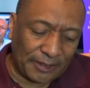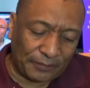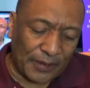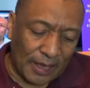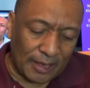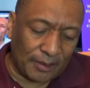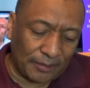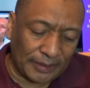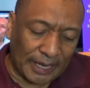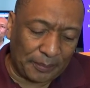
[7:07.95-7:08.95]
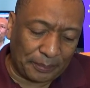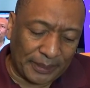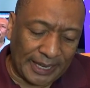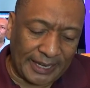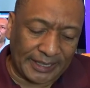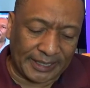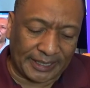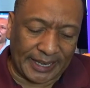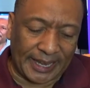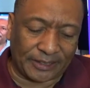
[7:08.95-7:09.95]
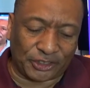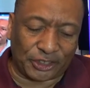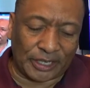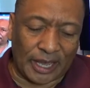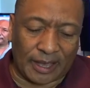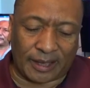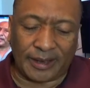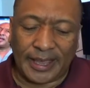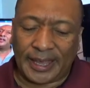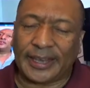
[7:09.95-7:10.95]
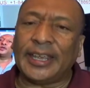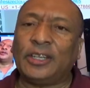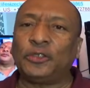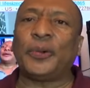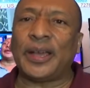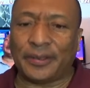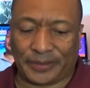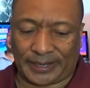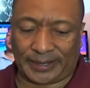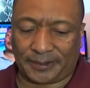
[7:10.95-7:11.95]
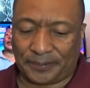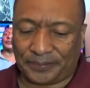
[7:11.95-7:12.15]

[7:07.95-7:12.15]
they found a plain in the land of Shinar, and they dwelt there.